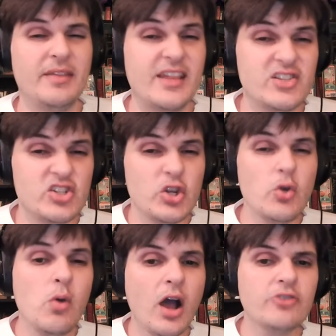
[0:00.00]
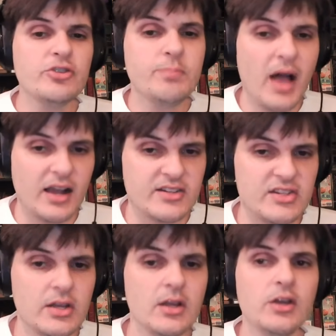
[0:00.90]
That's 200 bucks
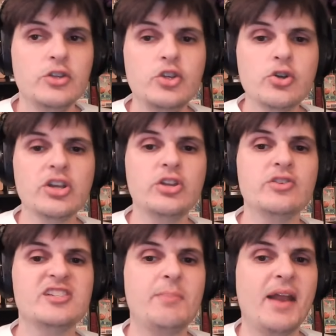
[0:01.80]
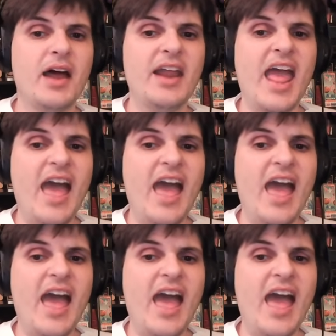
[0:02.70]
you can use to bet on